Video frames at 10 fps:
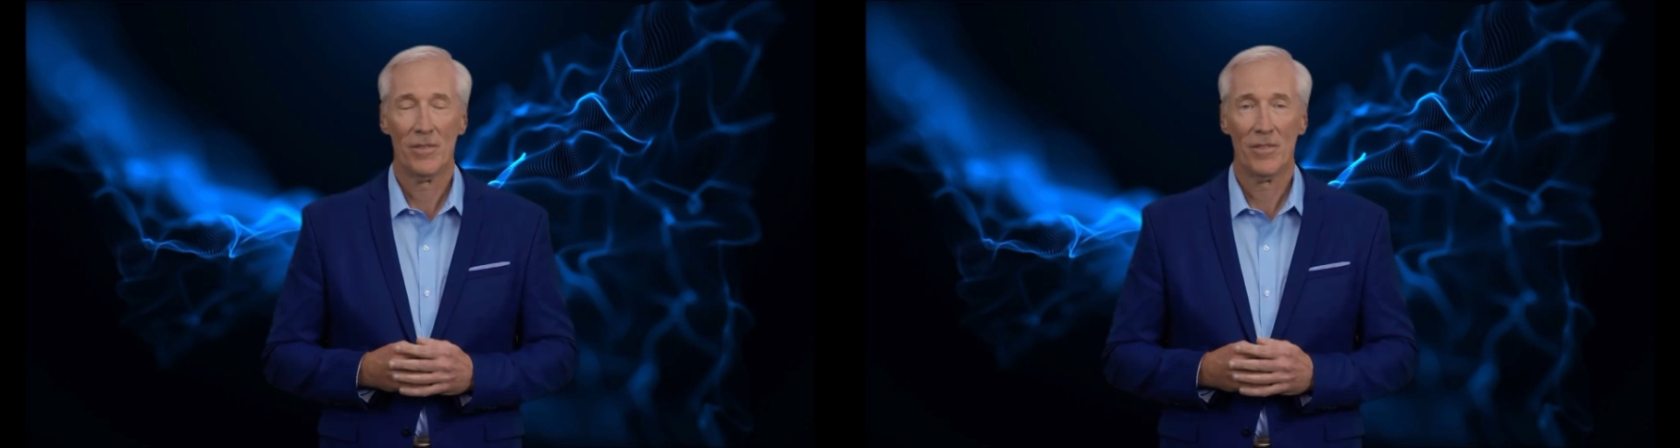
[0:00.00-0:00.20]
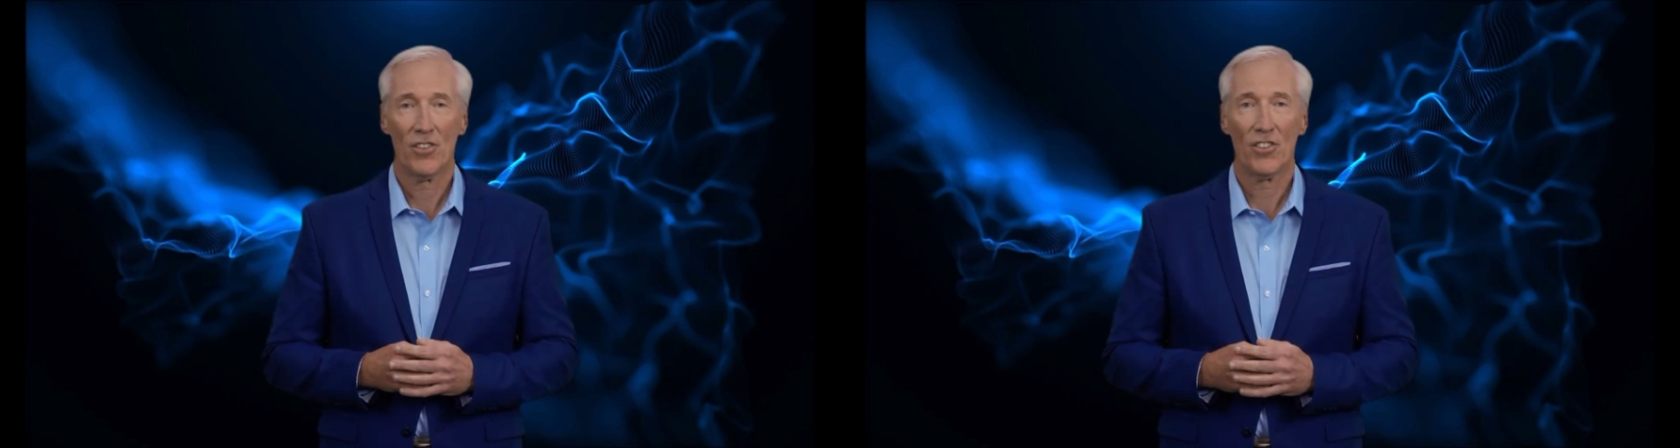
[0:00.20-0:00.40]

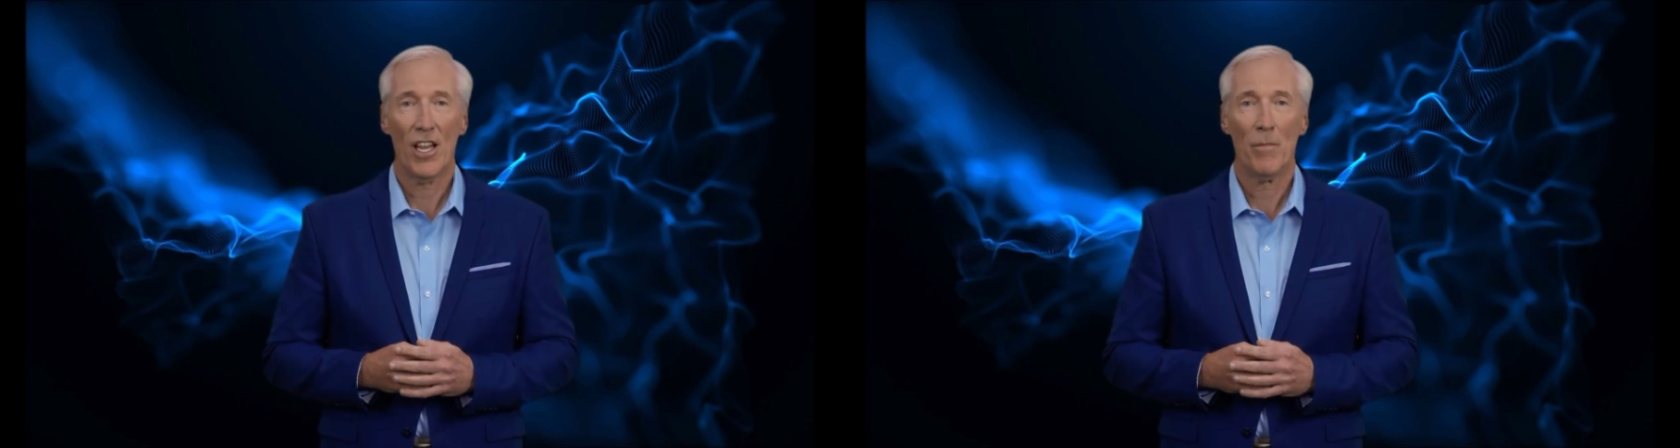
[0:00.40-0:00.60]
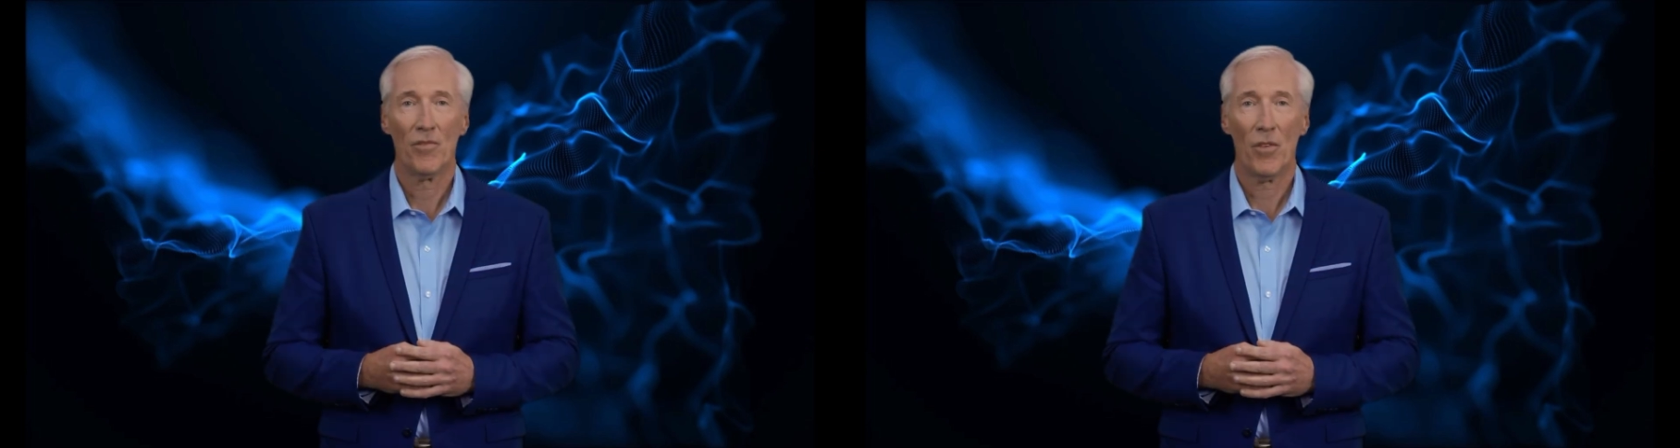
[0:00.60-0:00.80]

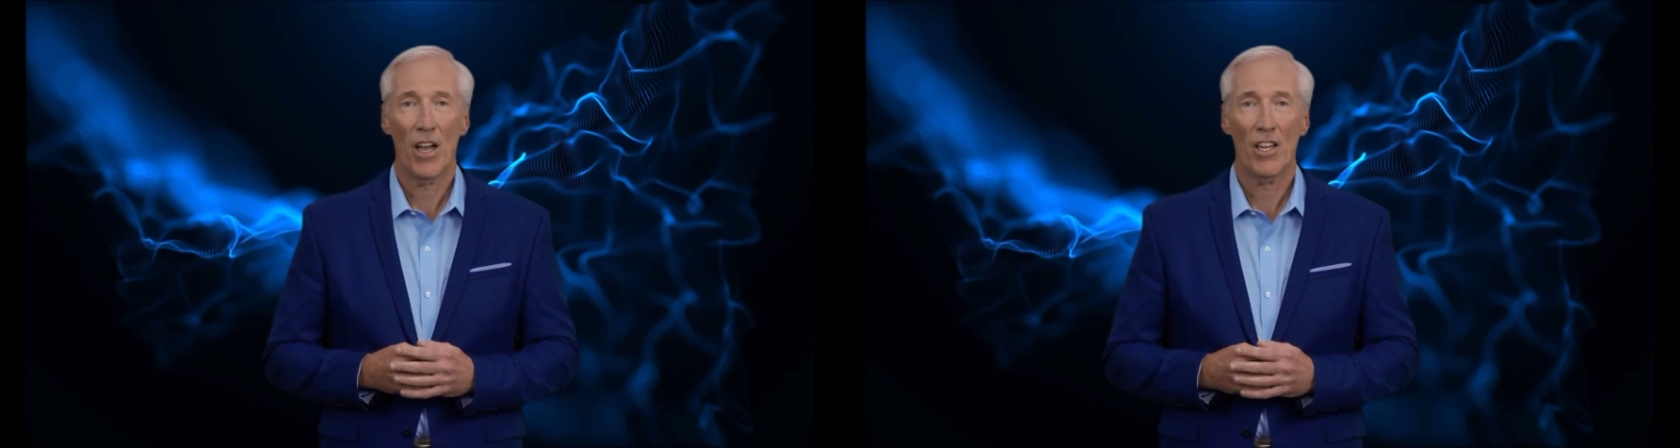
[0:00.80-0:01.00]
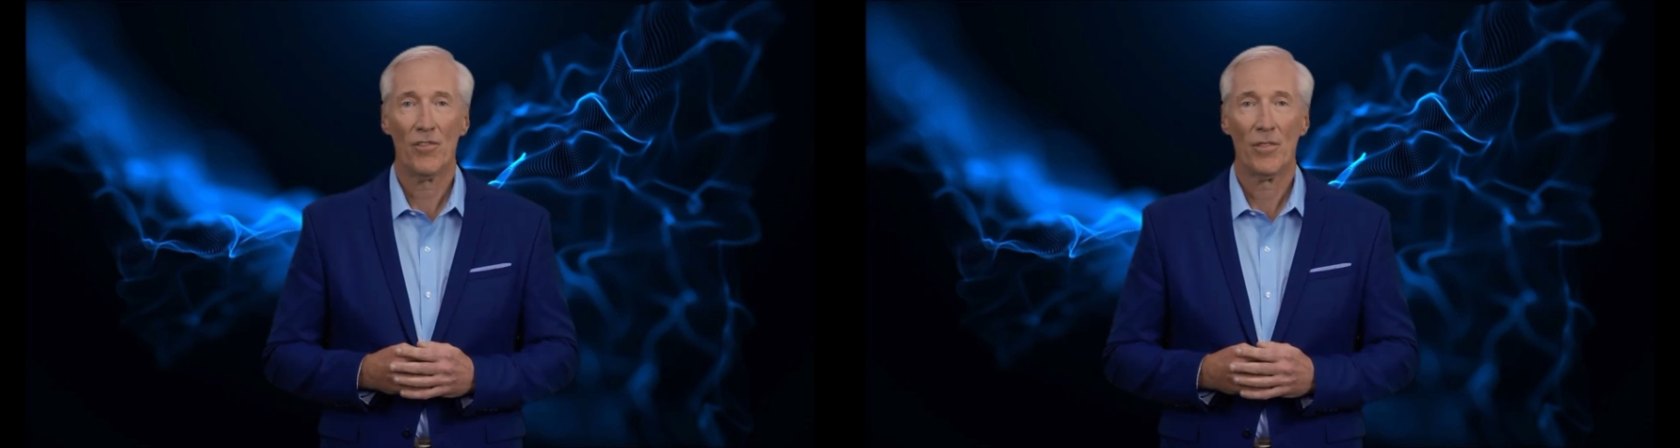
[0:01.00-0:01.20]
Step
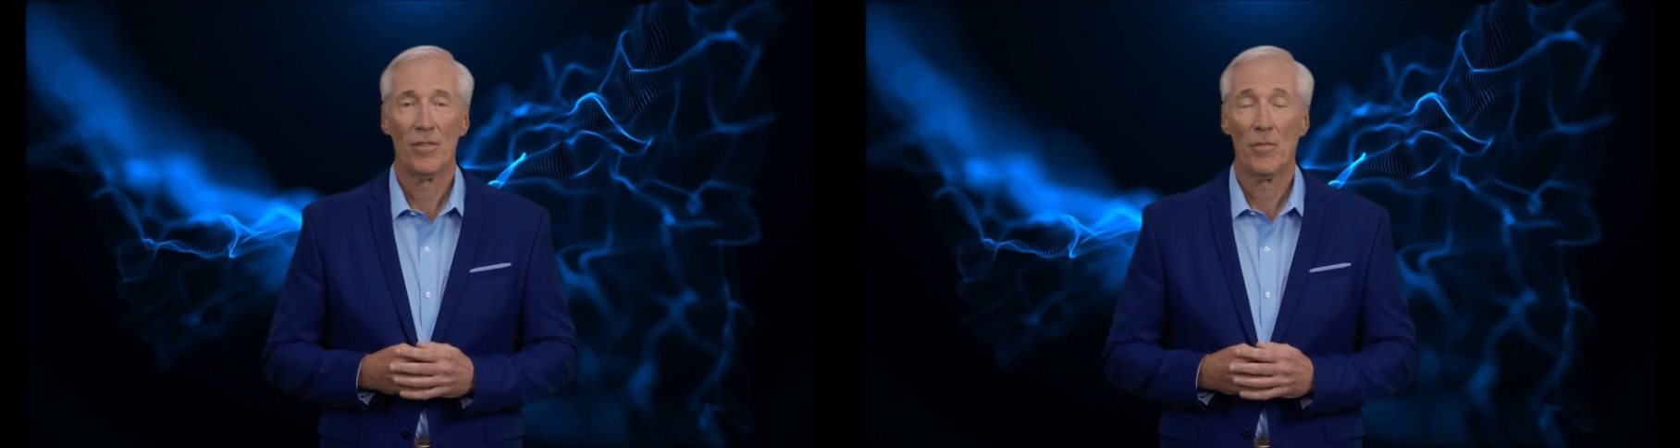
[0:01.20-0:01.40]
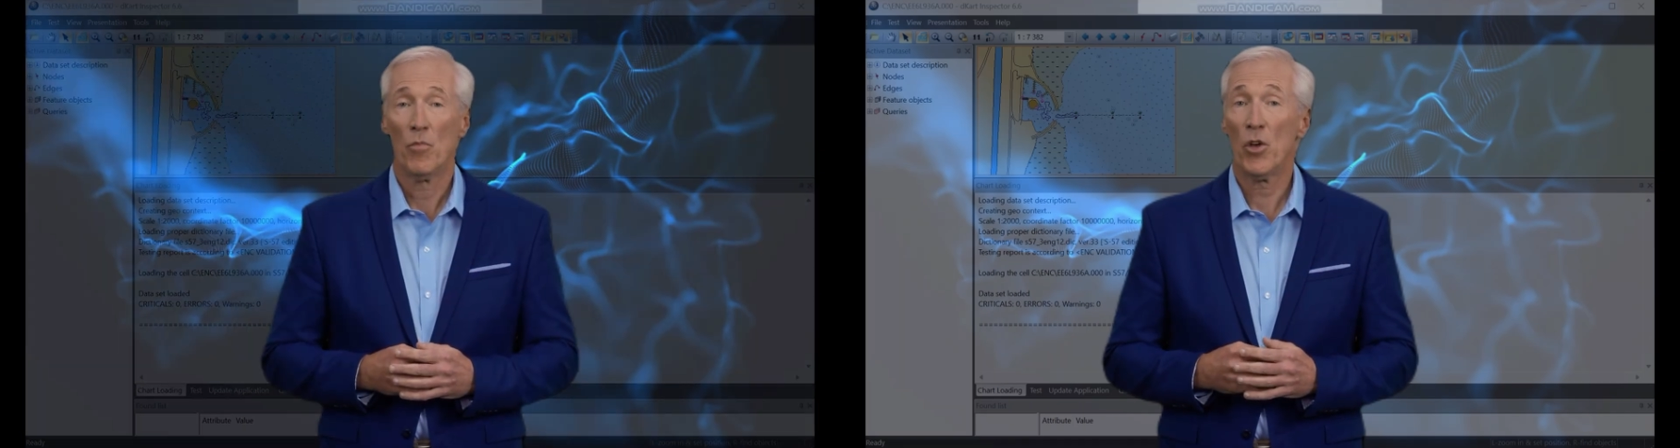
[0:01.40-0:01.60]
5,
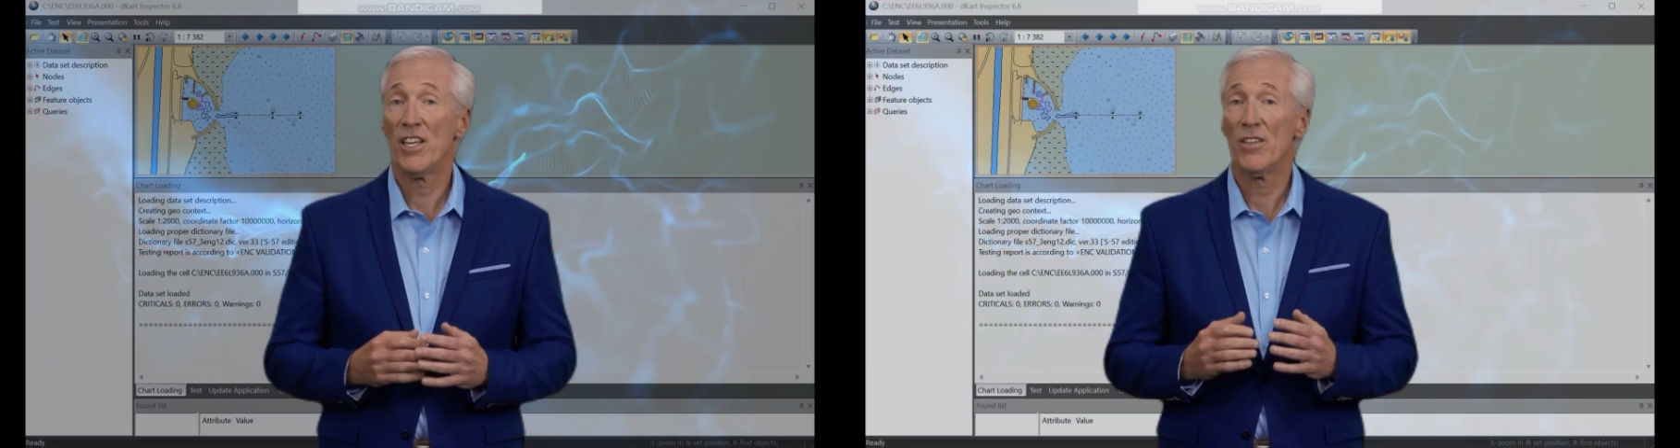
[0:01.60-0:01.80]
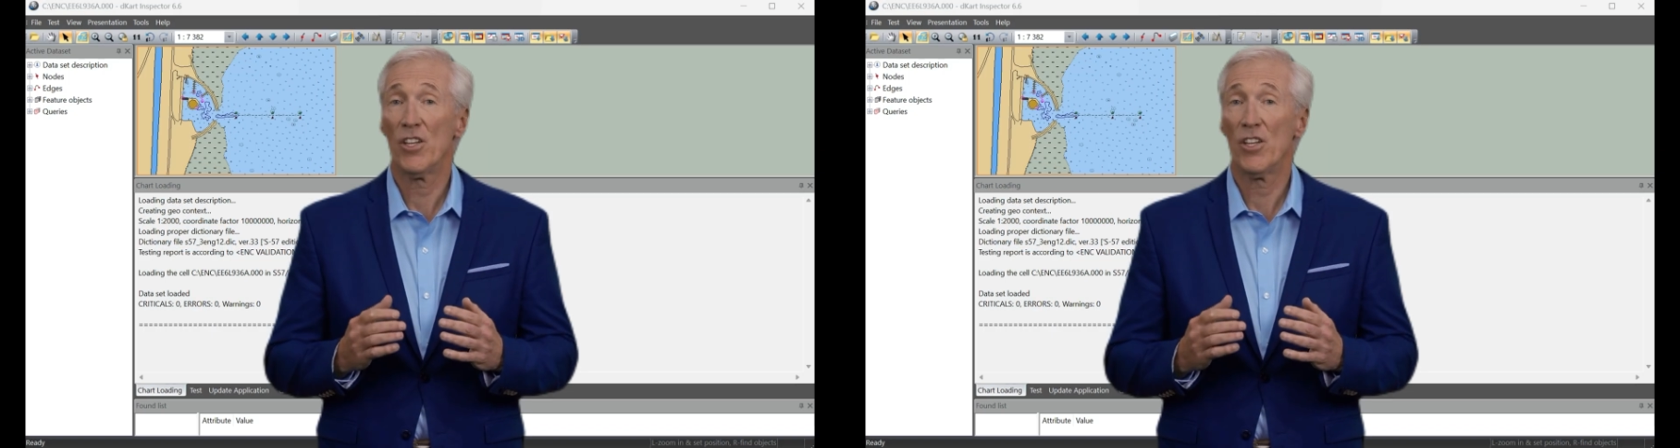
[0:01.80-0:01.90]
running